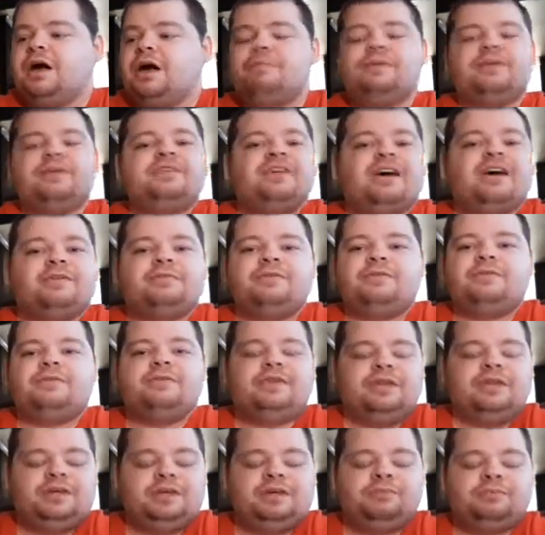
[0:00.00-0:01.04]
But
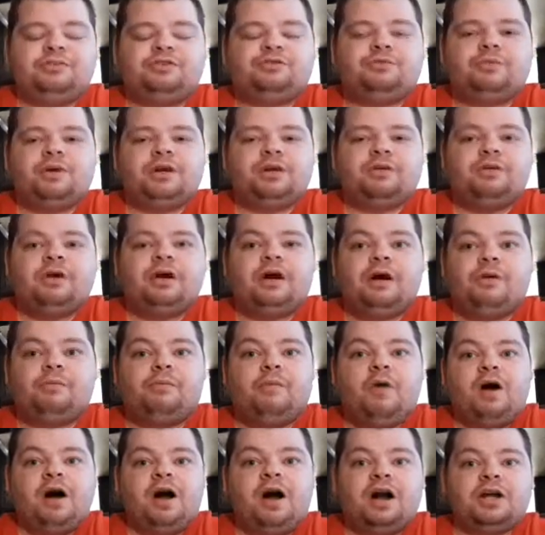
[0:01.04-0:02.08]
definitely give this one a
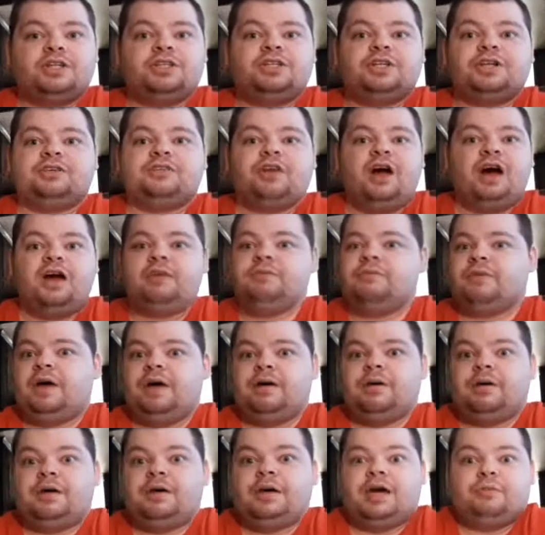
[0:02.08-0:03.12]
watch, because I've
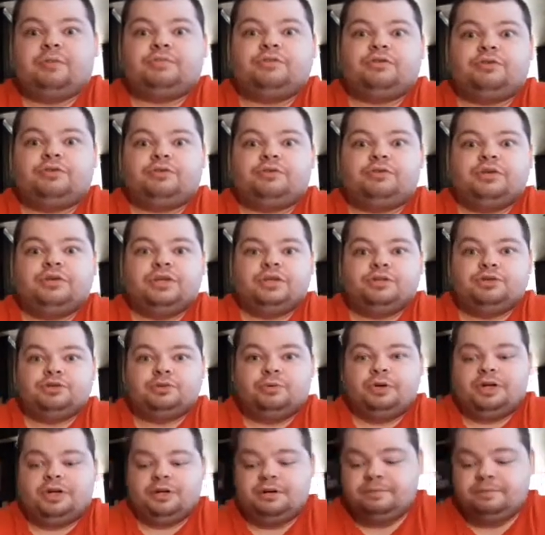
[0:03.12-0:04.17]
absolutely
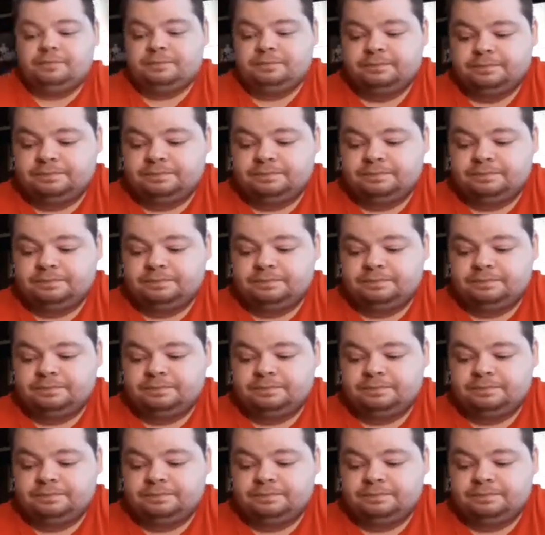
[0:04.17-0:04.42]
enjoyed it.